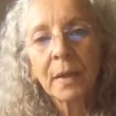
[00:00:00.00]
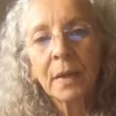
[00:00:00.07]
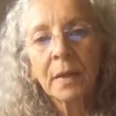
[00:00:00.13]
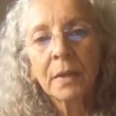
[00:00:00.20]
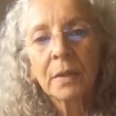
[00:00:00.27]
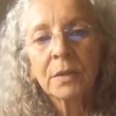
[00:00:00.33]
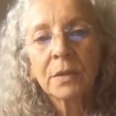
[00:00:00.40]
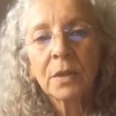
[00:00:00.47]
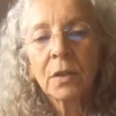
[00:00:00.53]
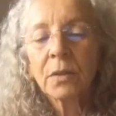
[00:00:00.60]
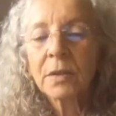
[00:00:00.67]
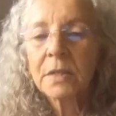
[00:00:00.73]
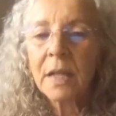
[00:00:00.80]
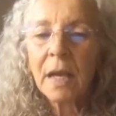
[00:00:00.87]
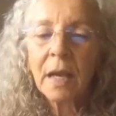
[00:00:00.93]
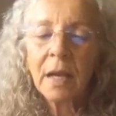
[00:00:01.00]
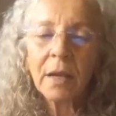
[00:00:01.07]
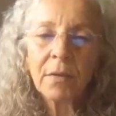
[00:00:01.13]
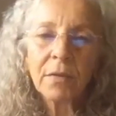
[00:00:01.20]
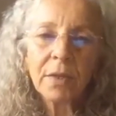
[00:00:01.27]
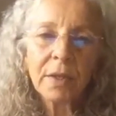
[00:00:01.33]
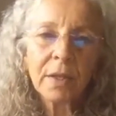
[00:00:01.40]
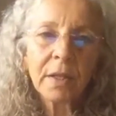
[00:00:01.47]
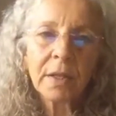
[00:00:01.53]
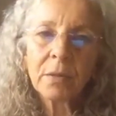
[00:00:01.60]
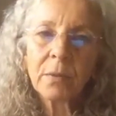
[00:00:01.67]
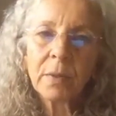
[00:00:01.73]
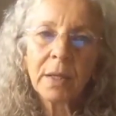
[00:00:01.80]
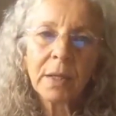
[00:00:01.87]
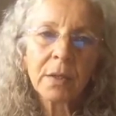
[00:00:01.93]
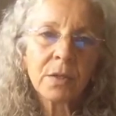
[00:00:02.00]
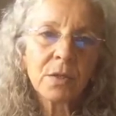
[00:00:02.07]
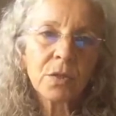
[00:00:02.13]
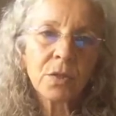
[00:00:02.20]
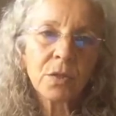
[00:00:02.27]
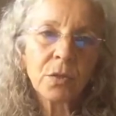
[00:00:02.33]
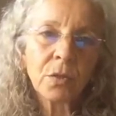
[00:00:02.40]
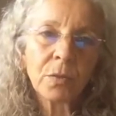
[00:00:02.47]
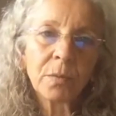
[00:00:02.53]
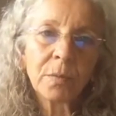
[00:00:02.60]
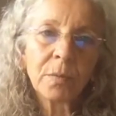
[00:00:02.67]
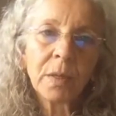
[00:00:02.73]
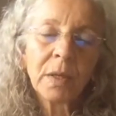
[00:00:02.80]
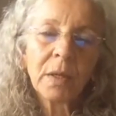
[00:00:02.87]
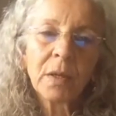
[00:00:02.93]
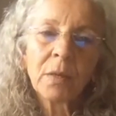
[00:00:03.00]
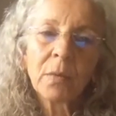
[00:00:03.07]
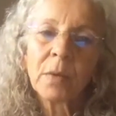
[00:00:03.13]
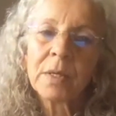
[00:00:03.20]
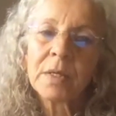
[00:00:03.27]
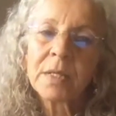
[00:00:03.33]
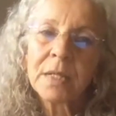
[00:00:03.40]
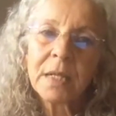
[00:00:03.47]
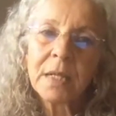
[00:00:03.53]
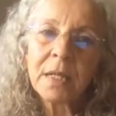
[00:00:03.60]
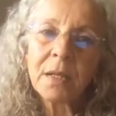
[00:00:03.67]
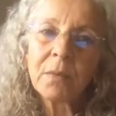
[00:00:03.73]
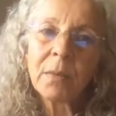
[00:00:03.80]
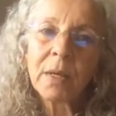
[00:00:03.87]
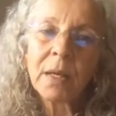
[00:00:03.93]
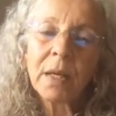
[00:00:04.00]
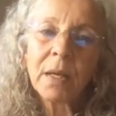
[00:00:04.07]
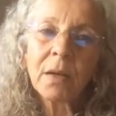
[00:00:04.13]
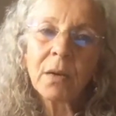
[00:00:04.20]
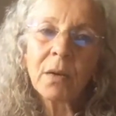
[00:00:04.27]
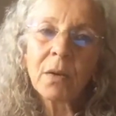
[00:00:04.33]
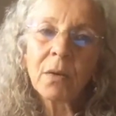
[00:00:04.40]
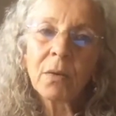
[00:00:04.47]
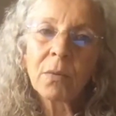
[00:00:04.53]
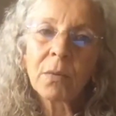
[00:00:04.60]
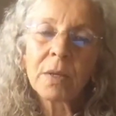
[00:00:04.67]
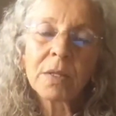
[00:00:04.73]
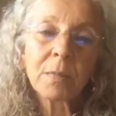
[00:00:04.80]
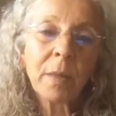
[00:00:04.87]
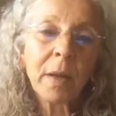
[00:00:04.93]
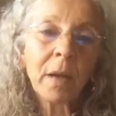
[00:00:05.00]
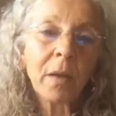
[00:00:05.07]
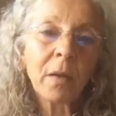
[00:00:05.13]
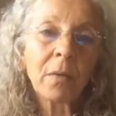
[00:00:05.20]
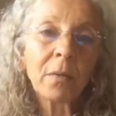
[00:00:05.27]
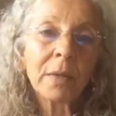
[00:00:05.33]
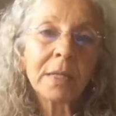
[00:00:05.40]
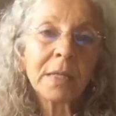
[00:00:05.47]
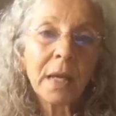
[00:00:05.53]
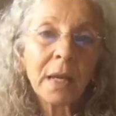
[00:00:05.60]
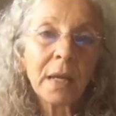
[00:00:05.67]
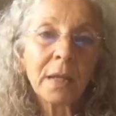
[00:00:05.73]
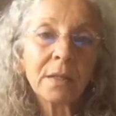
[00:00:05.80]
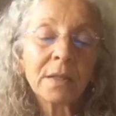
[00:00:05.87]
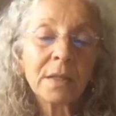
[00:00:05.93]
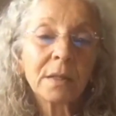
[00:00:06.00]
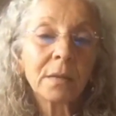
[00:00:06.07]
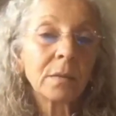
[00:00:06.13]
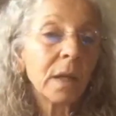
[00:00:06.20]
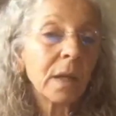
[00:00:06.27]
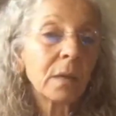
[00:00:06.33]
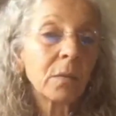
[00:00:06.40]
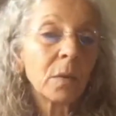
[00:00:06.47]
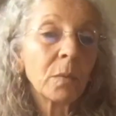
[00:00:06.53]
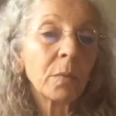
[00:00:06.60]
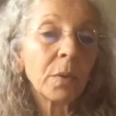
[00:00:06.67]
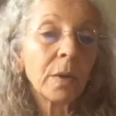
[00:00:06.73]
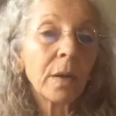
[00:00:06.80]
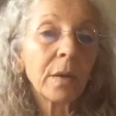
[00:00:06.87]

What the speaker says: So it's everything that we consume, we see, we hear, we smell, we taste, and we put on our